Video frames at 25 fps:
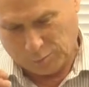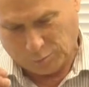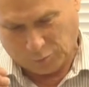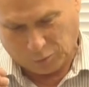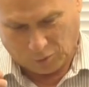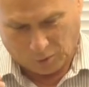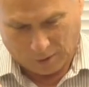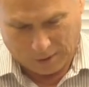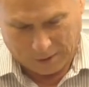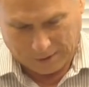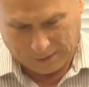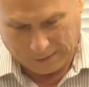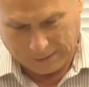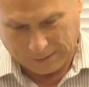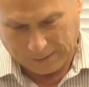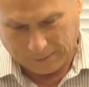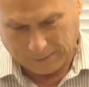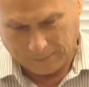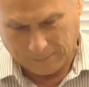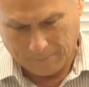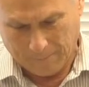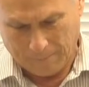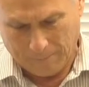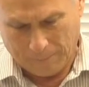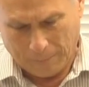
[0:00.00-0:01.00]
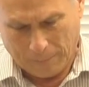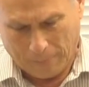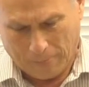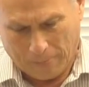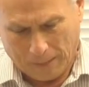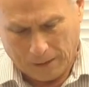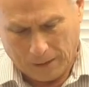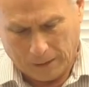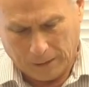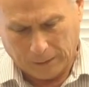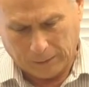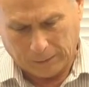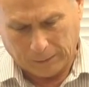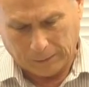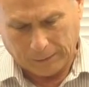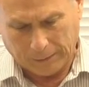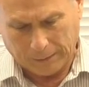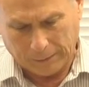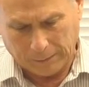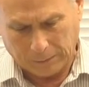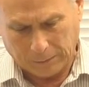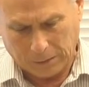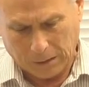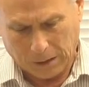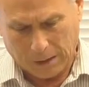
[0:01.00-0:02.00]
praying uh,
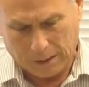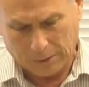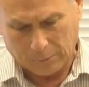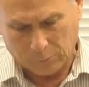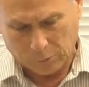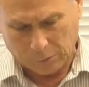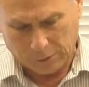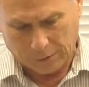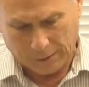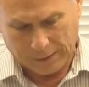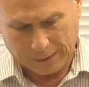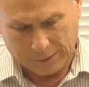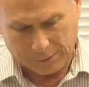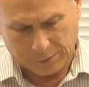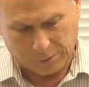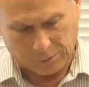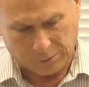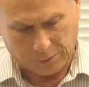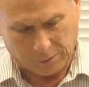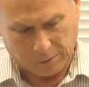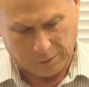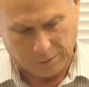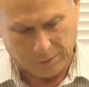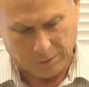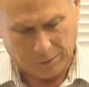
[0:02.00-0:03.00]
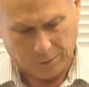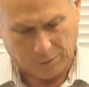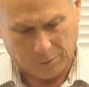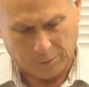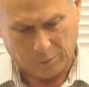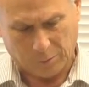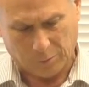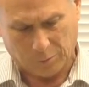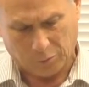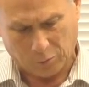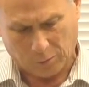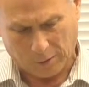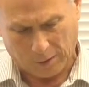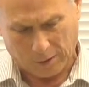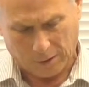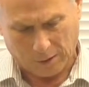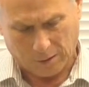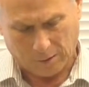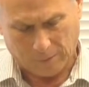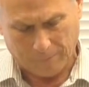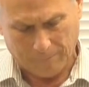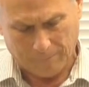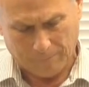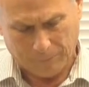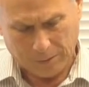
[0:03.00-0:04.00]
and God will answer your
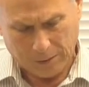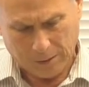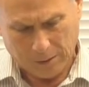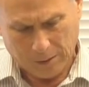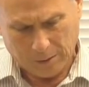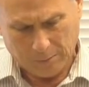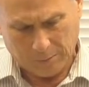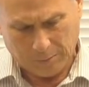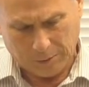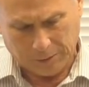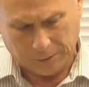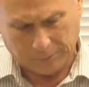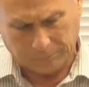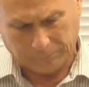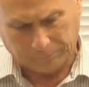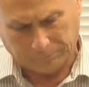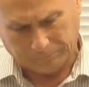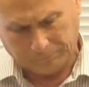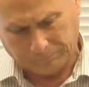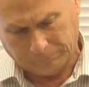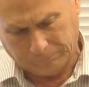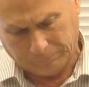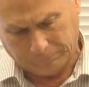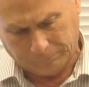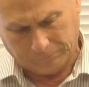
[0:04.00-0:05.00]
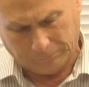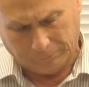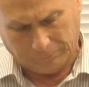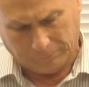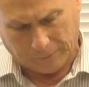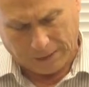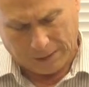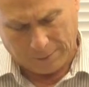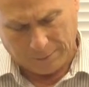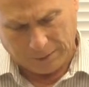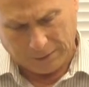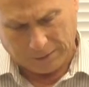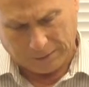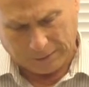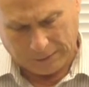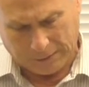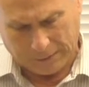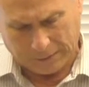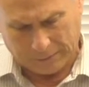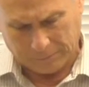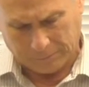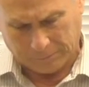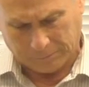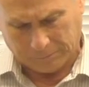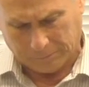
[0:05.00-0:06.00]
prayer. But maybe
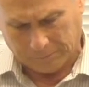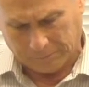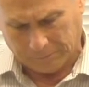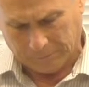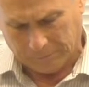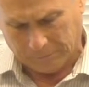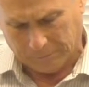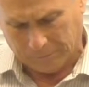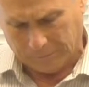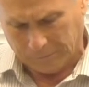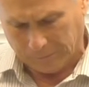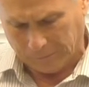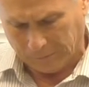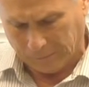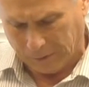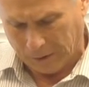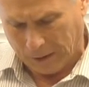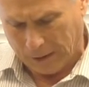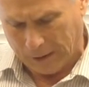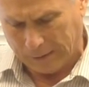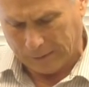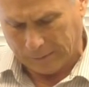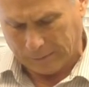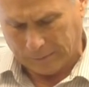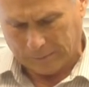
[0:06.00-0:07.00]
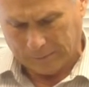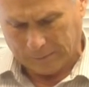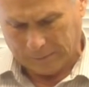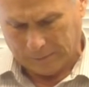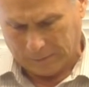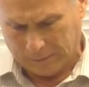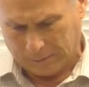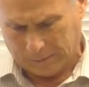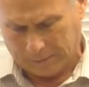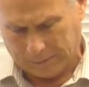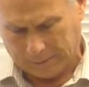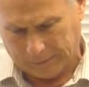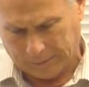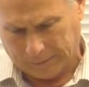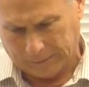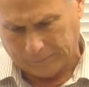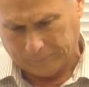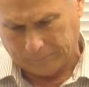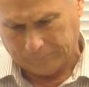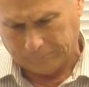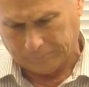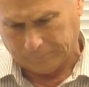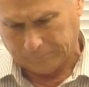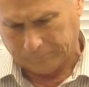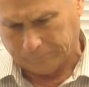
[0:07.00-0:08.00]
again, God,
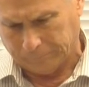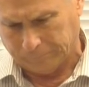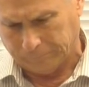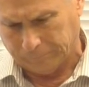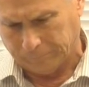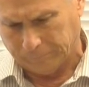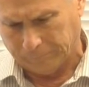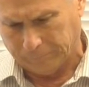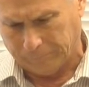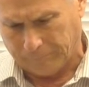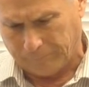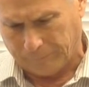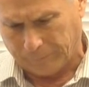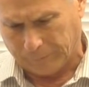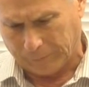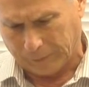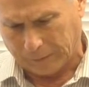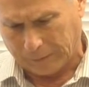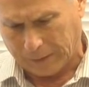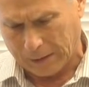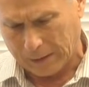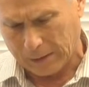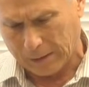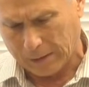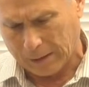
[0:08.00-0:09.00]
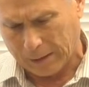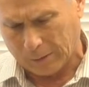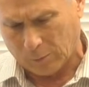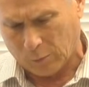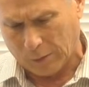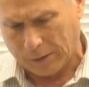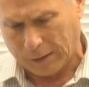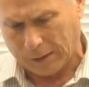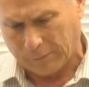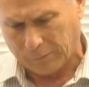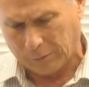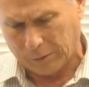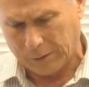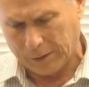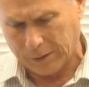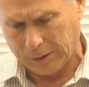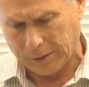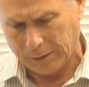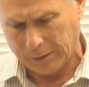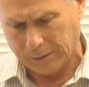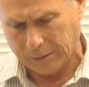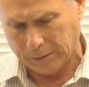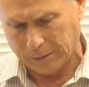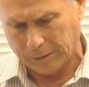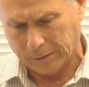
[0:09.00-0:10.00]
um, kind of like whenever
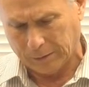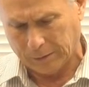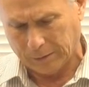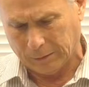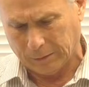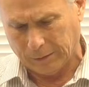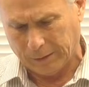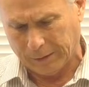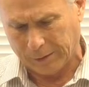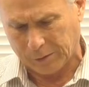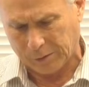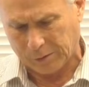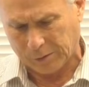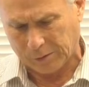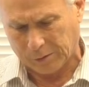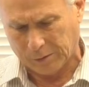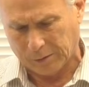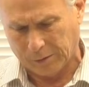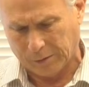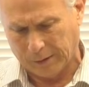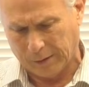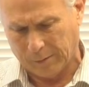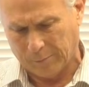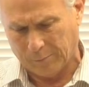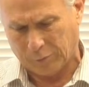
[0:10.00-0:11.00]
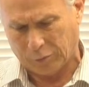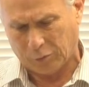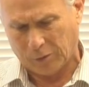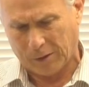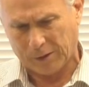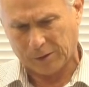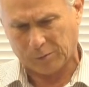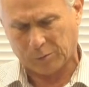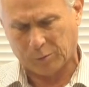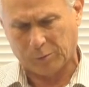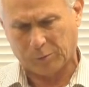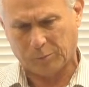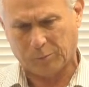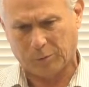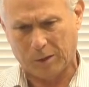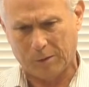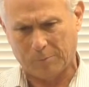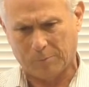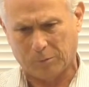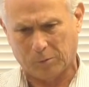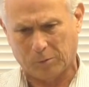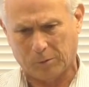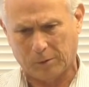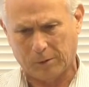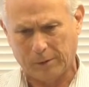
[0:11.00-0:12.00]
He is impressed with
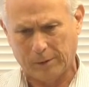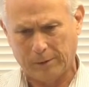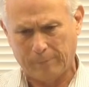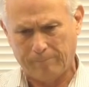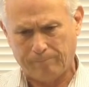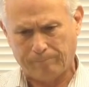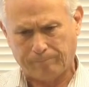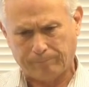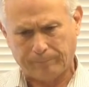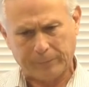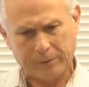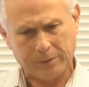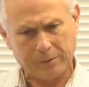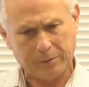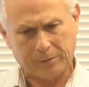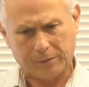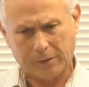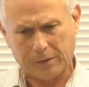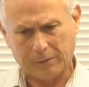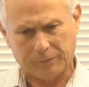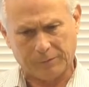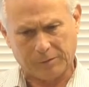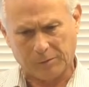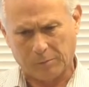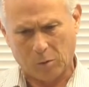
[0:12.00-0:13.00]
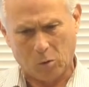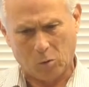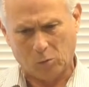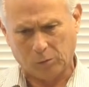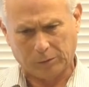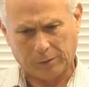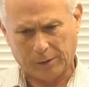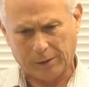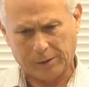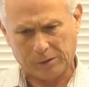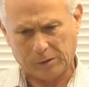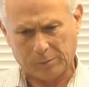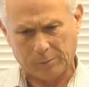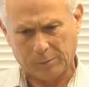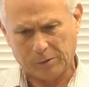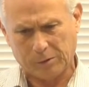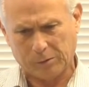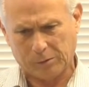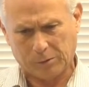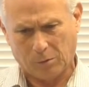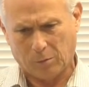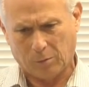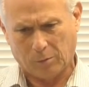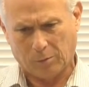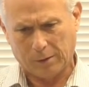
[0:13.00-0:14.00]
people, think of some Old Testament
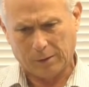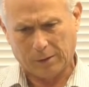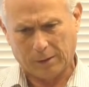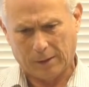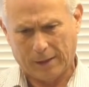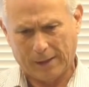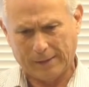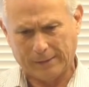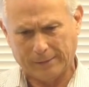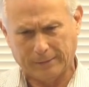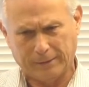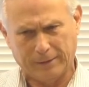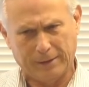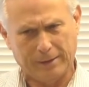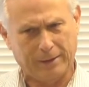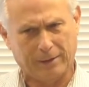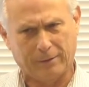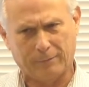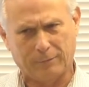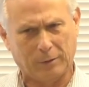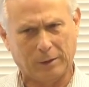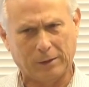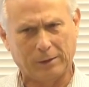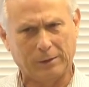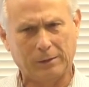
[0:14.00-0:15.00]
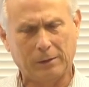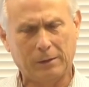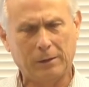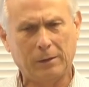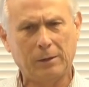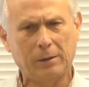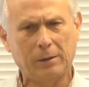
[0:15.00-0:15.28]
story like Nineveh.